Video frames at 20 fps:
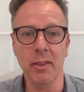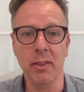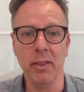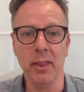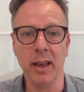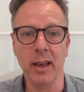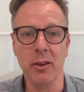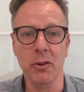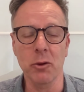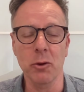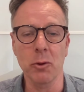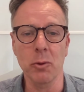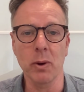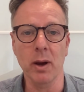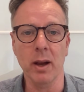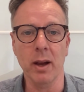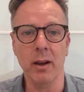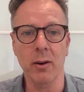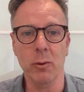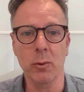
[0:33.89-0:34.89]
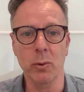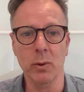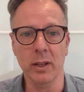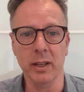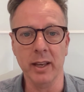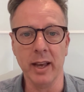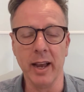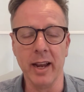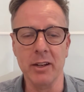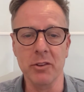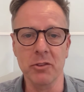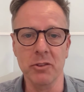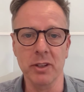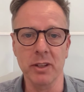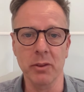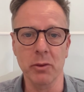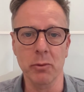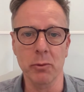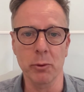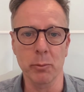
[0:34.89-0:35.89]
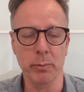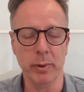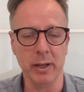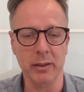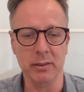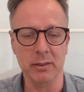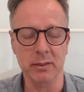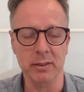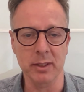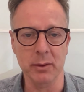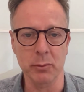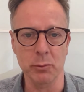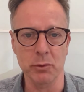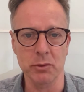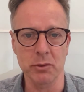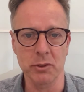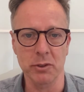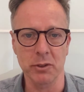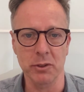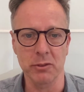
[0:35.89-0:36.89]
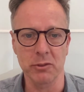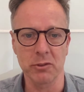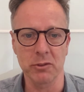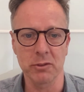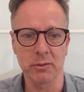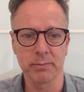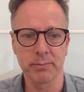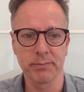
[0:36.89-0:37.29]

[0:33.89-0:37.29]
that you are all engaged in through practice-led research.